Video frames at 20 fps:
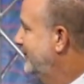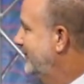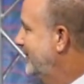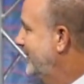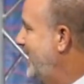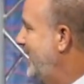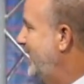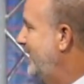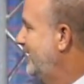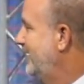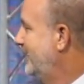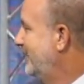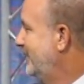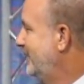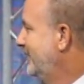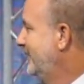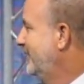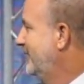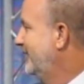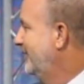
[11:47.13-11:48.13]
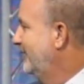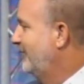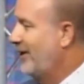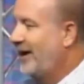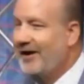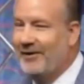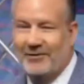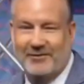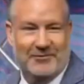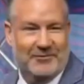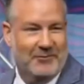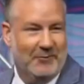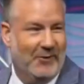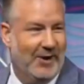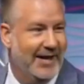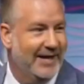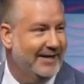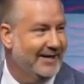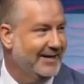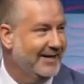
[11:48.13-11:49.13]
Yeah. Wow,
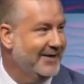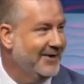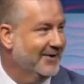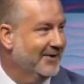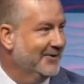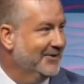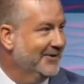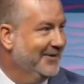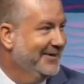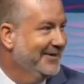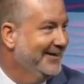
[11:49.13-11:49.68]
quiet in here.